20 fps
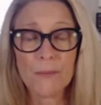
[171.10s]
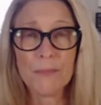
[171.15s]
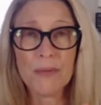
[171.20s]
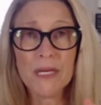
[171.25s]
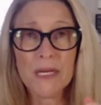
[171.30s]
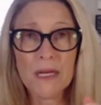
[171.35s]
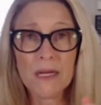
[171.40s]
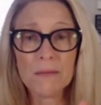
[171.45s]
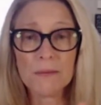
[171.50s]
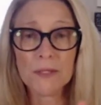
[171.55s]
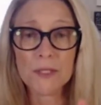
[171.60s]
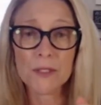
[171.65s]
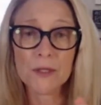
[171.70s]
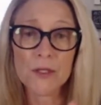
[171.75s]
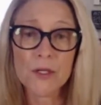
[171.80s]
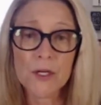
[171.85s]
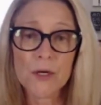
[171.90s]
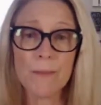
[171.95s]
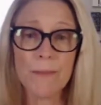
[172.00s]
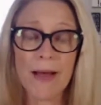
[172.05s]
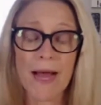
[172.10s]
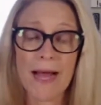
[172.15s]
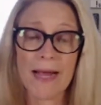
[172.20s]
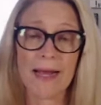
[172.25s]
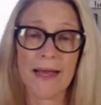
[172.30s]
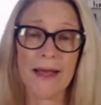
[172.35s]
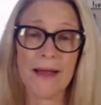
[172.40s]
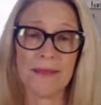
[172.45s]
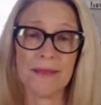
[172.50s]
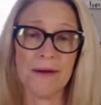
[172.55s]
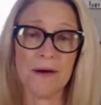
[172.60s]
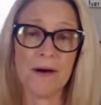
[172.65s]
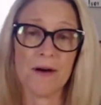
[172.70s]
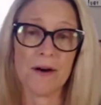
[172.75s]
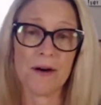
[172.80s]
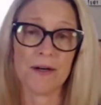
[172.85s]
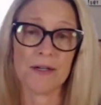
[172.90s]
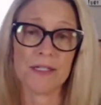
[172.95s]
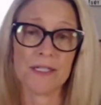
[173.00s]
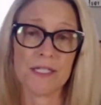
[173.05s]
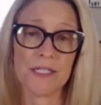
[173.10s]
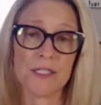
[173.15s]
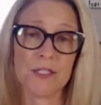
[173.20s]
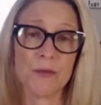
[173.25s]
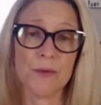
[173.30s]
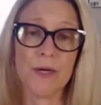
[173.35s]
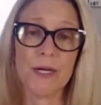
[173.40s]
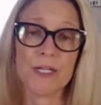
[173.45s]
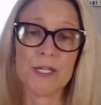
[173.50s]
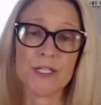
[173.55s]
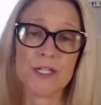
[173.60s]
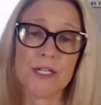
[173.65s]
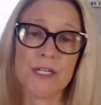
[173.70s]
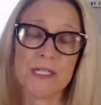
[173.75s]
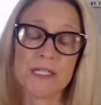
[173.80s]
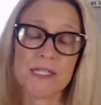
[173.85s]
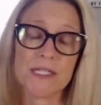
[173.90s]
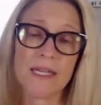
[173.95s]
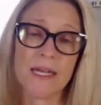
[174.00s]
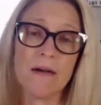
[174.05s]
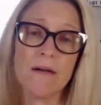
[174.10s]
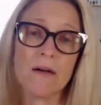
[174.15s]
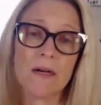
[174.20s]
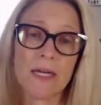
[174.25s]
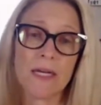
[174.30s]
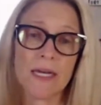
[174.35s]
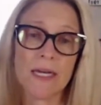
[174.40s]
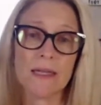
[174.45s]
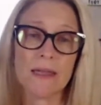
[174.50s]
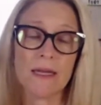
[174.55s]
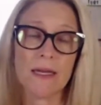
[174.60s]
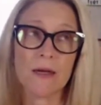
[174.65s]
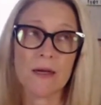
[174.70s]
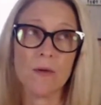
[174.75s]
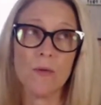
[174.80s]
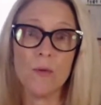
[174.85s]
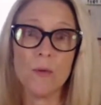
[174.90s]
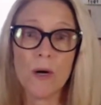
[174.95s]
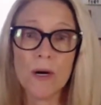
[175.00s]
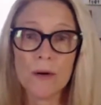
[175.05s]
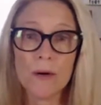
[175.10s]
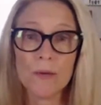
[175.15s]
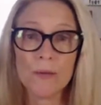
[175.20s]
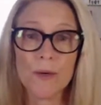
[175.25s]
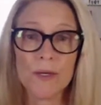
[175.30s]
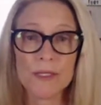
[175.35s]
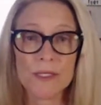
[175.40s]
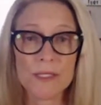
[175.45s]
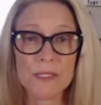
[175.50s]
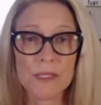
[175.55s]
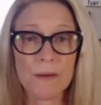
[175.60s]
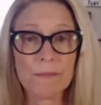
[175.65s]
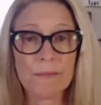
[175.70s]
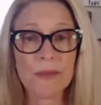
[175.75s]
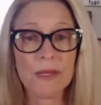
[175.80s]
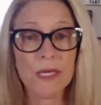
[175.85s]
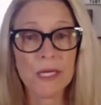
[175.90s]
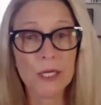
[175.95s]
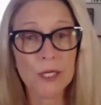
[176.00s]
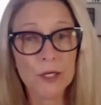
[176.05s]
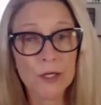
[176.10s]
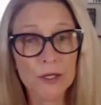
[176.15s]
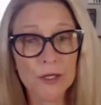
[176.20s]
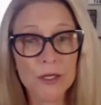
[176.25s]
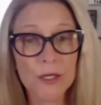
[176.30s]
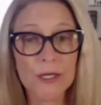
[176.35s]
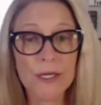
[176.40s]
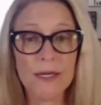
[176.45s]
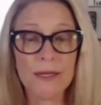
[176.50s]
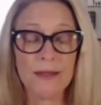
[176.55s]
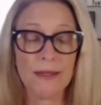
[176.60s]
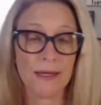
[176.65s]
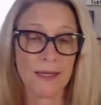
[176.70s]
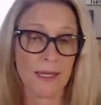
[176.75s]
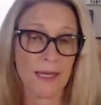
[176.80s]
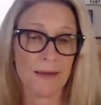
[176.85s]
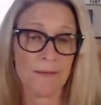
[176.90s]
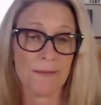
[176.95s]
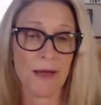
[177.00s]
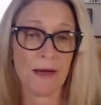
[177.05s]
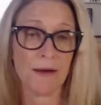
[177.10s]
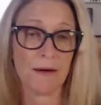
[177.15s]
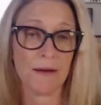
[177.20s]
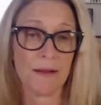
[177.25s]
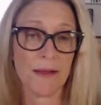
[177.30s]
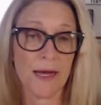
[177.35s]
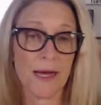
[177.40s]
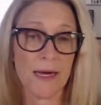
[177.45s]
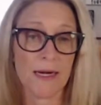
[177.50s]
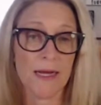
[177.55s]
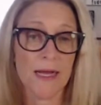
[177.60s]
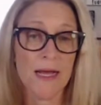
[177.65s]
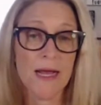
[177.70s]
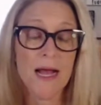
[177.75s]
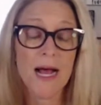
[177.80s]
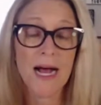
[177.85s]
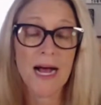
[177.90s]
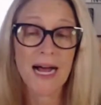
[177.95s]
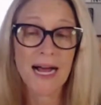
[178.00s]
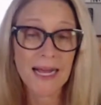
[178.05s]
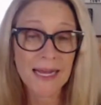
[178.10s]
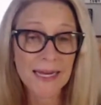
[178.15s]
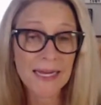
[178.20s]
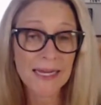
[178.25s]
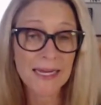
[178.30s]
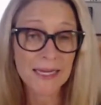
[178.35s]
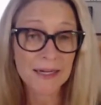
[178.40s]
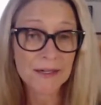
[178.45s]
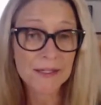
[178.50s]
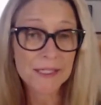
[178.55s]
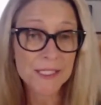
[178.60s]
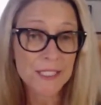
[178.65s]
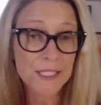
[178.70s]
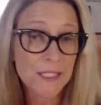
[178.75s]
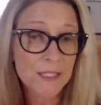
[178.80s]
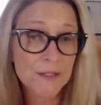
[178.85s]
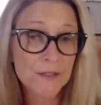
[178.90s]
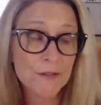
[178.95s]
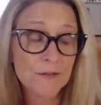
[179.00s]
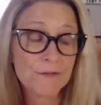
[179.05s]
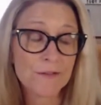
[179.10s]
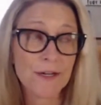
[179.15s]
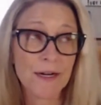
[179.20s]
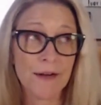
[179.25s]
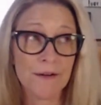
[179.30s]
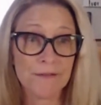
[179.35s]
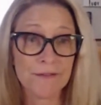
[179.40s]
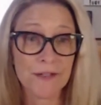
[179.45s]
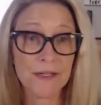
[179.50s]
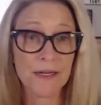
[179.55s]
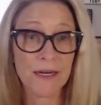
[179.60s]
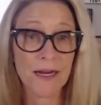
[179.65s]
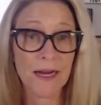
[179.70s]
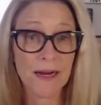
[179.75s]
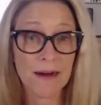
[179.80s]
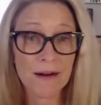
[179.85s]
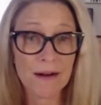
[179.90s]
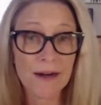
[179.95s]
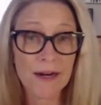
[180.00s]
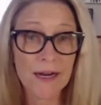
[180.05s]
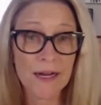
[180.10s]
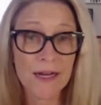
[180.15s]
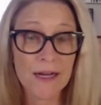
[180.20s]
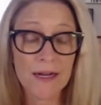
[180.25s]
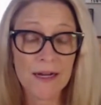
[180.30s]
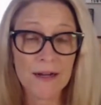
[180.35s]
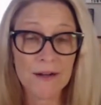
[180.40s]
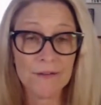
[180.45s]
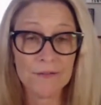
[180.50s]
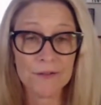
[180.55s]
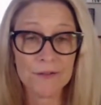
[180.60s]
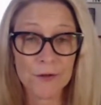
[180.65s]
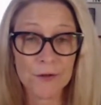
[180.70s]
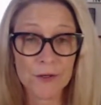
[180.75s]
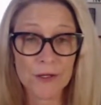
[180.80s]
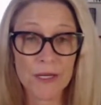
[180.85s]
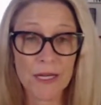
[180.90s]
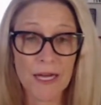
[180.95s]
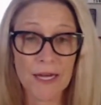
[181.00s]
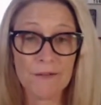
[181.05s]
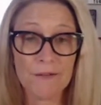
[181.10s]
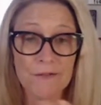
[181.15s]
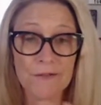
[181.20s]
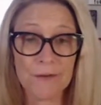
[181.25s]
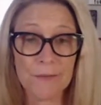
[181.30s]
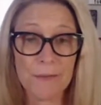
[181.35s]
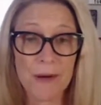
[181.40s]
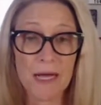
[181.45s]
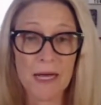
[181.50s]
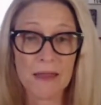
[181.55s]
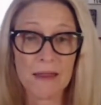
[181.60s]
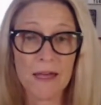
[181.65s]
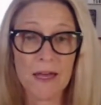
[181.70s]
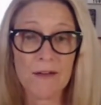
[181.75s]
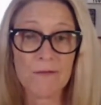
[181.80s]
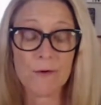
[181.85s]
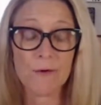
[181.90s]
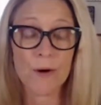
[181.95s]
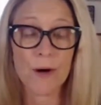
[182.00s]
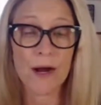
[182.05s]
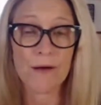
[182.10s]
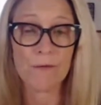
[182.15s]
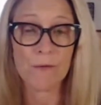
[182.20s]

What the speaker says: being able to look back at the hard situation and say, okay, like, what was something good that came out of that? I can guarantee you, for every area of your life, for my life, where